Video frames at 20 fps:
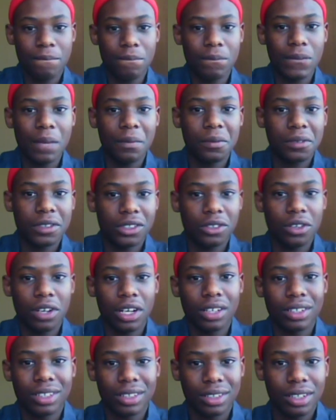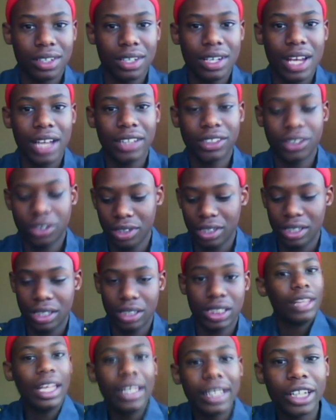maybe I'm just gonna dance to
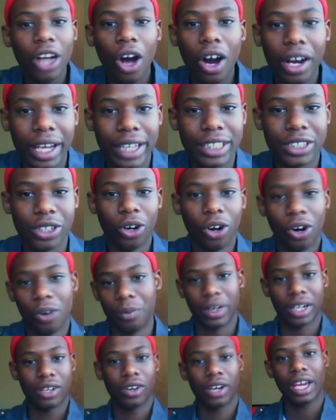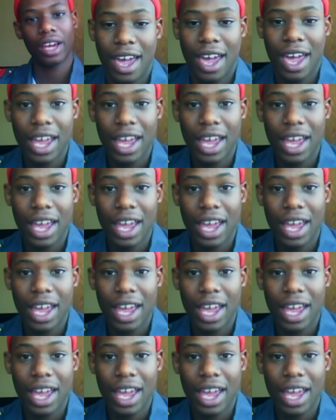this. Then the dog gets your homework, okay?